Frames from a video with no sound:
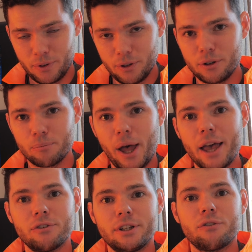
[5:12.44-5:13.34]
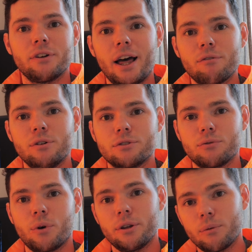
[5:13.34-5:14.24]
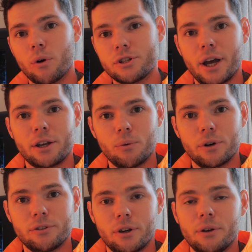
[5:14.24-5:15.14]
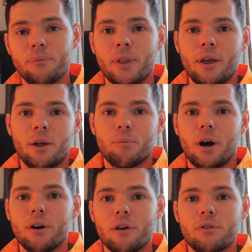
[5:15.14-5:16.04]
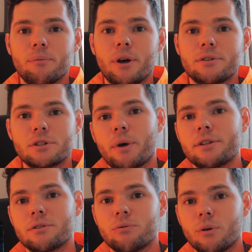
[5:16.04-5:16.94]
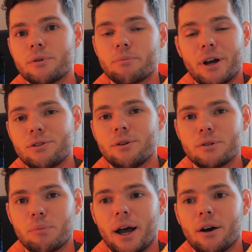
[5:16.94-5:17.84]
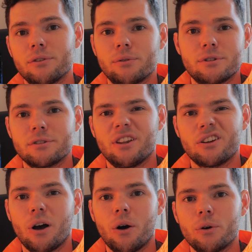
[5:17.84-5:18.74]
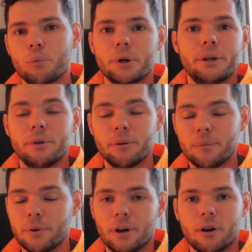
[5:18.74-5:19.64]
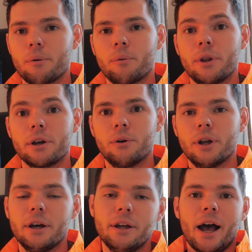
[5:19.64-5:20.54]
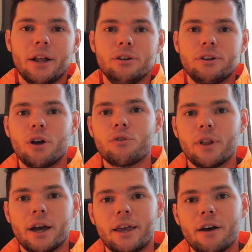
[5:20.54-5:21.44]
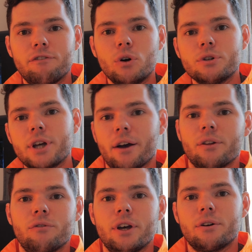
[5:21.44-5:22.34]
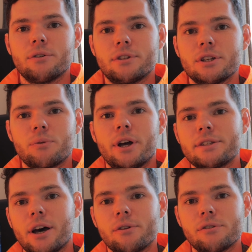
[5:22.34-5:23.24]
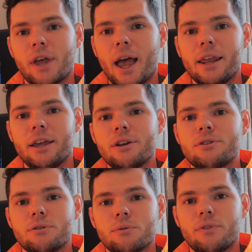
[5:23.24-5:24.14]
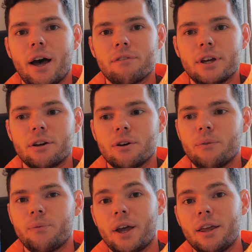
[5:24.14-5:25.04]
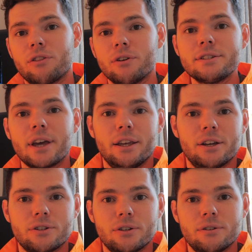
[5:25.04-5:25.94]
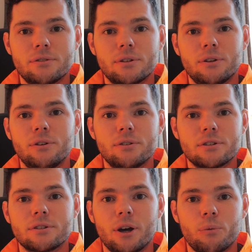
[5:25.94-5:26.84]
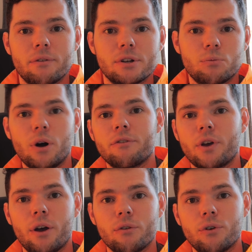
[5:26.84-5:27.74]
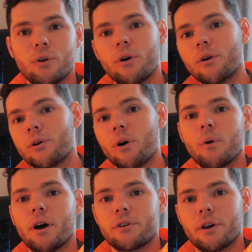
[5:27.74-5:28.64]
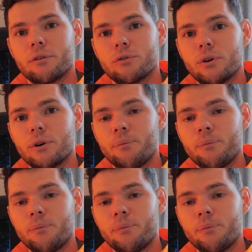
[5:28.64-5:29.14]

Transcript: You can pay for different levels of what check you want to do. But I'll go for the most expensive one, which is about £200, which is like the gold or premium, I can't remember what they call it. And you can go through there and get a full check on the vehicles. This way it tells you if there's any issues with that vehicle. And if there is any issues, you can decide whether it's worth going for or not worth going for.